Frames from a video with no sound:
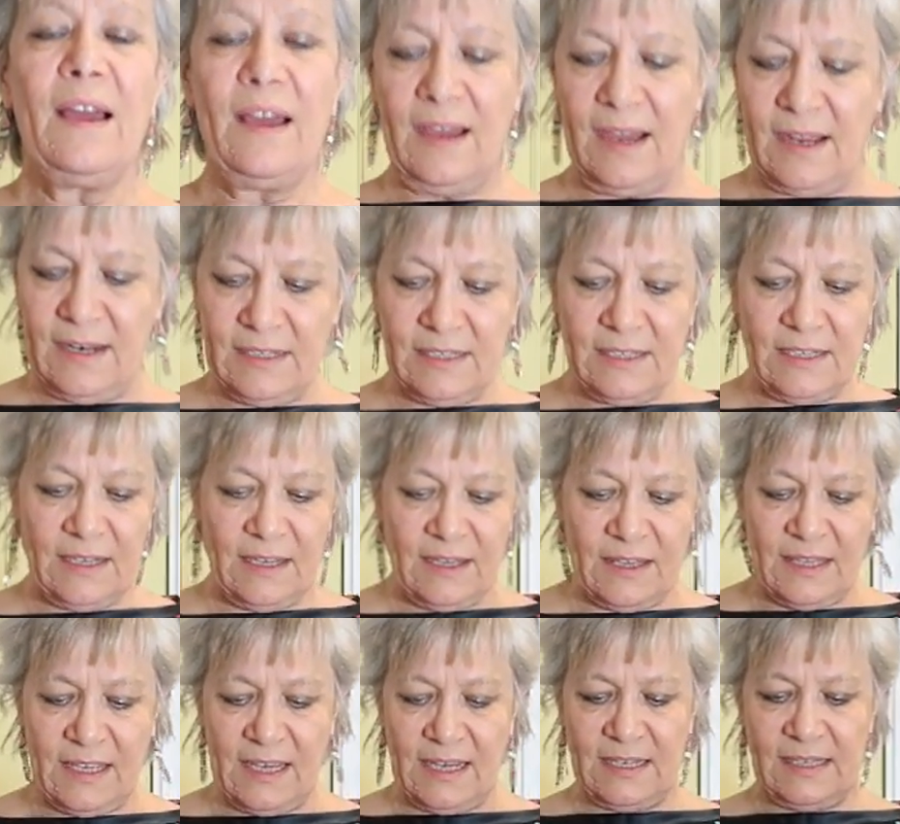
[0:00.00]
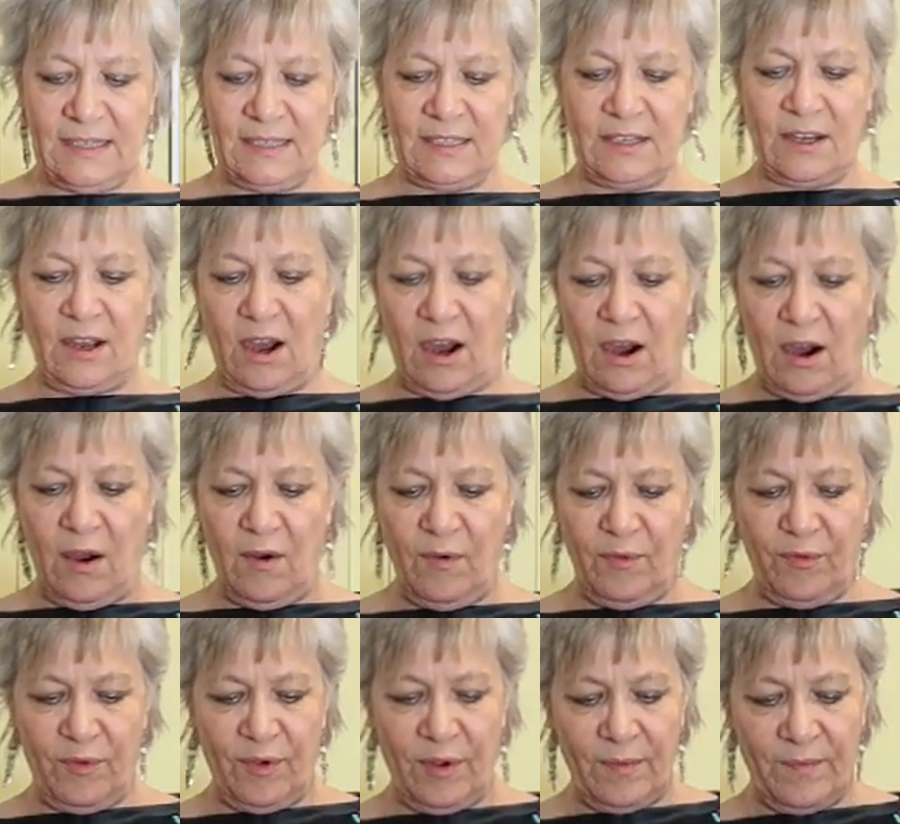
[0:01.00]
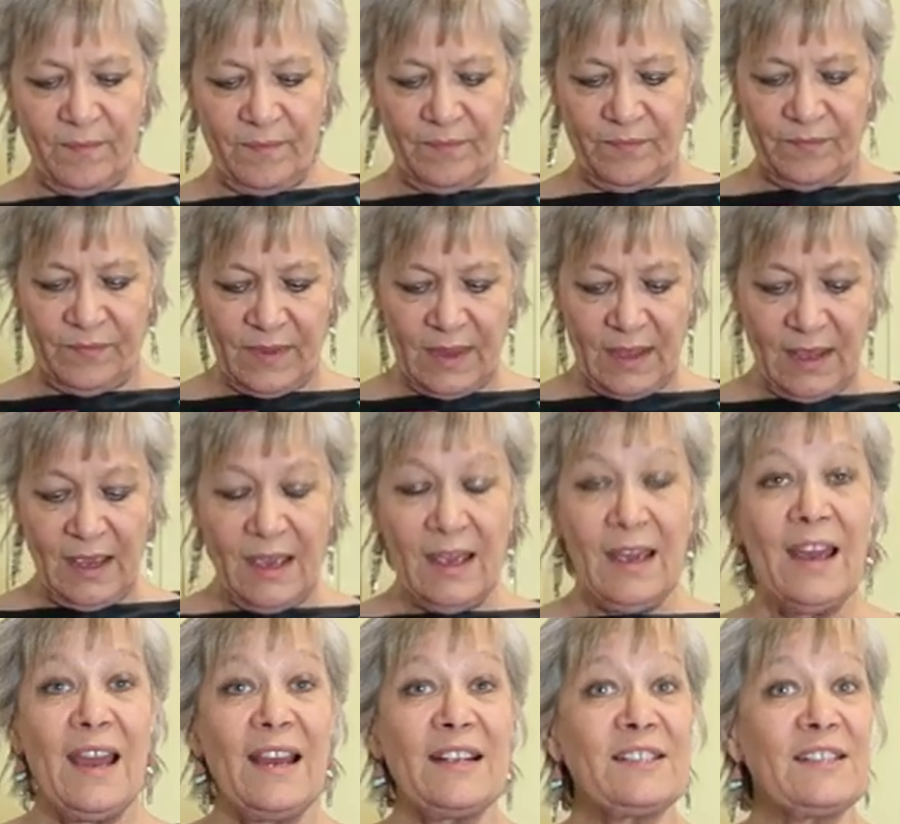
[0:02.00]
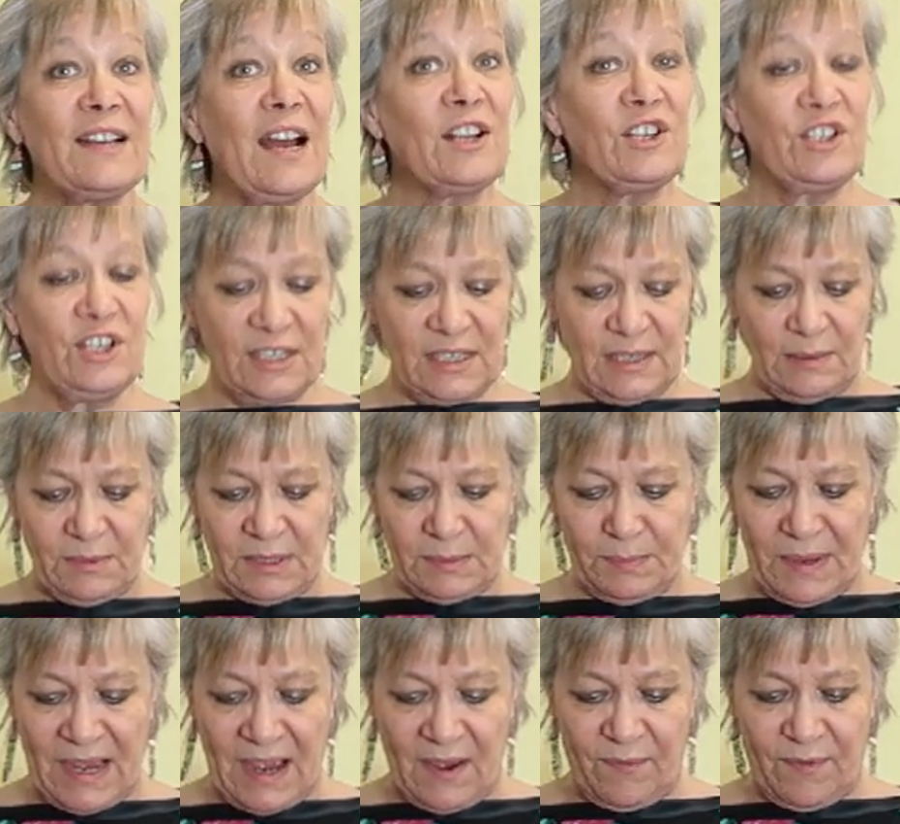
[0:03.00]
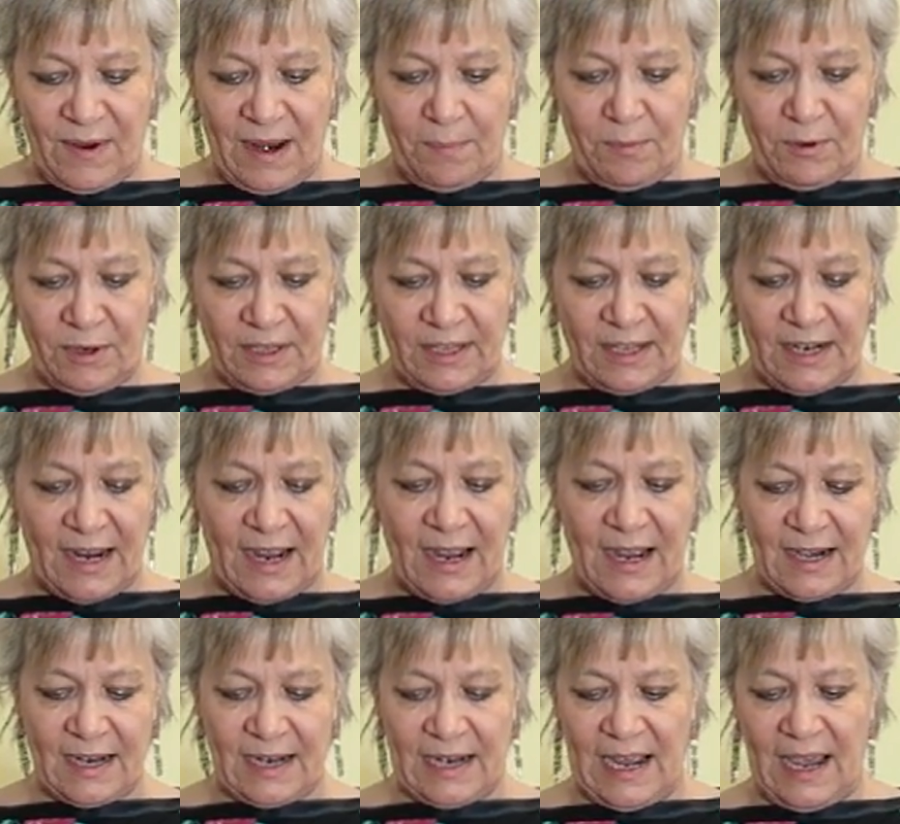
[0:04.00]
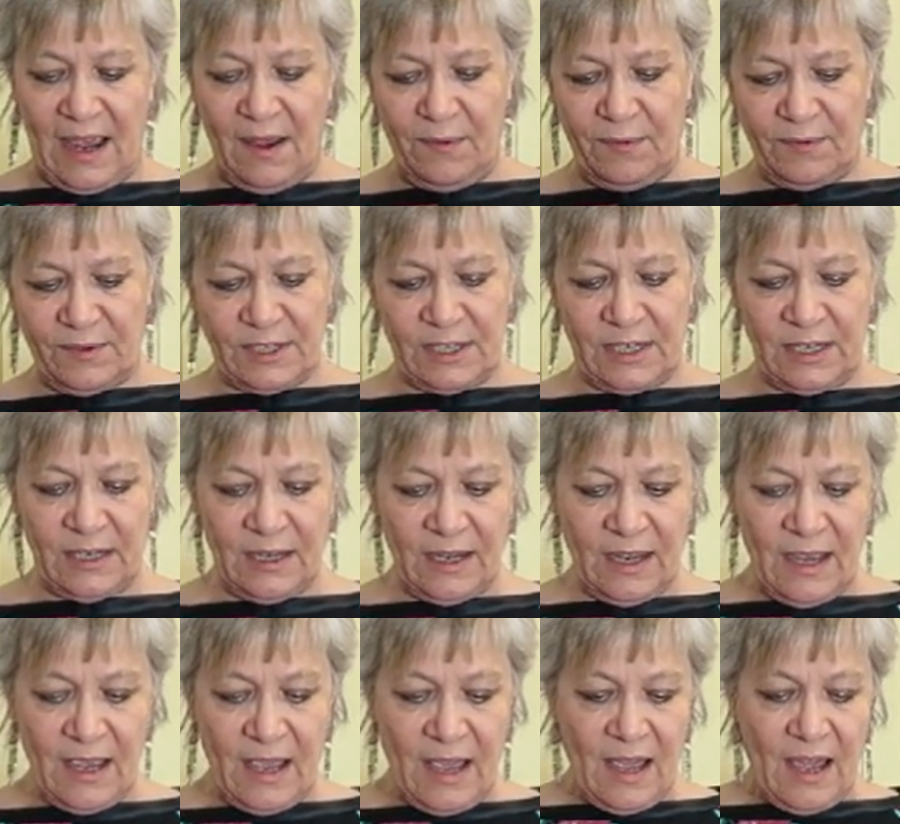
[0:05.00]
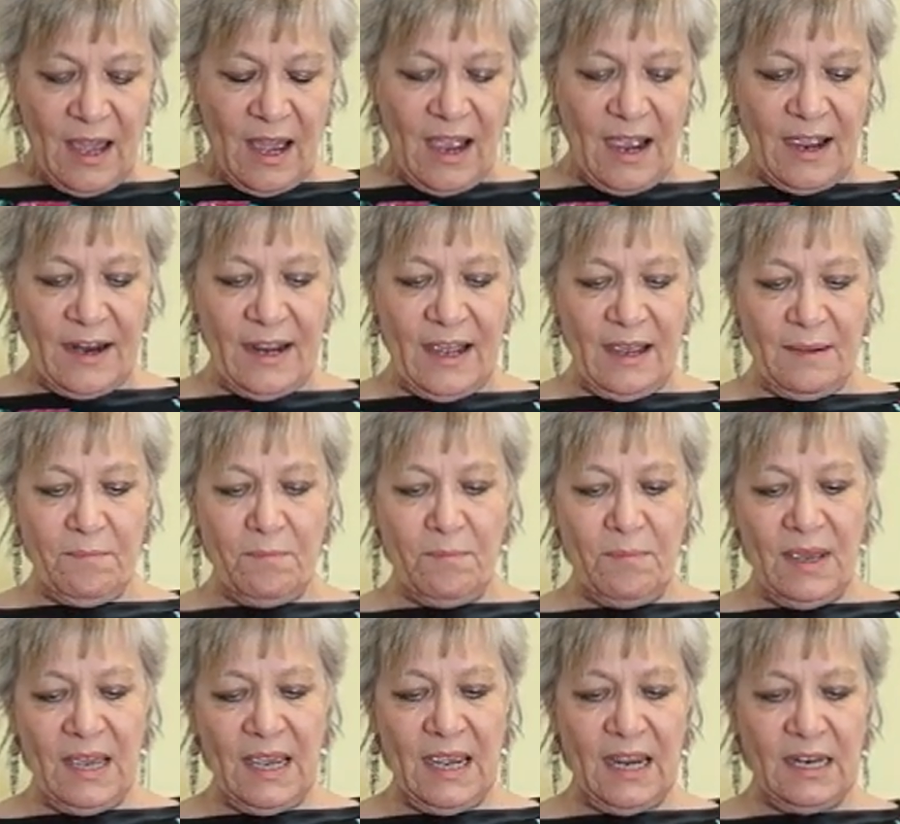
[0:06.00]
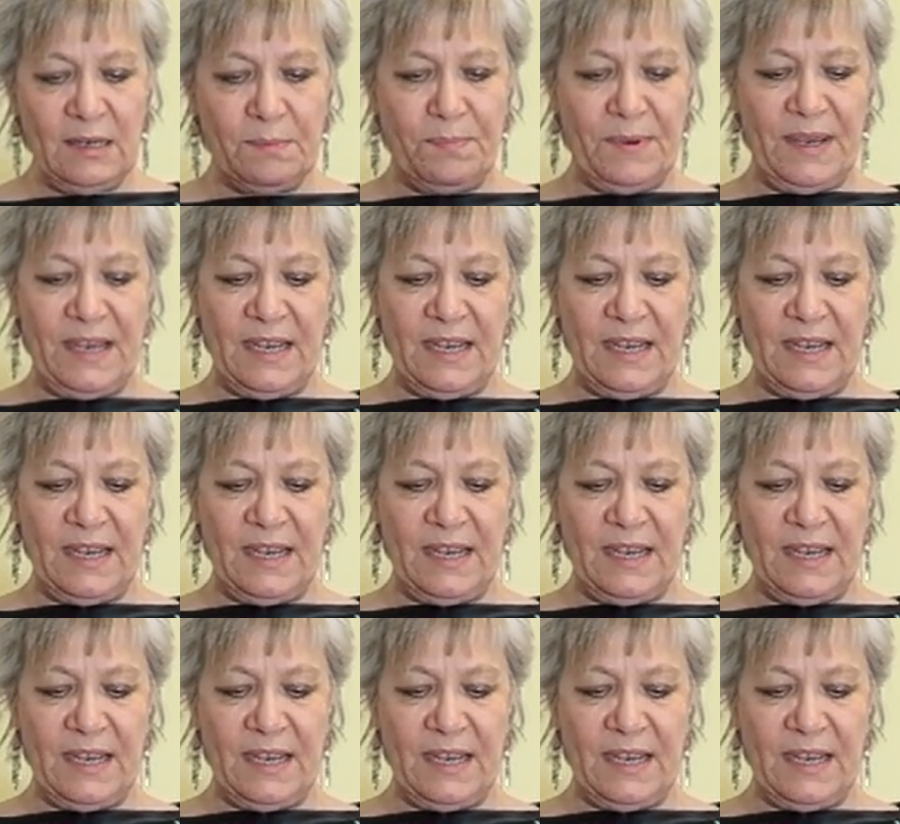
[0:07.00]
and this scarf, it's actually some spare fabric that I had left, and I made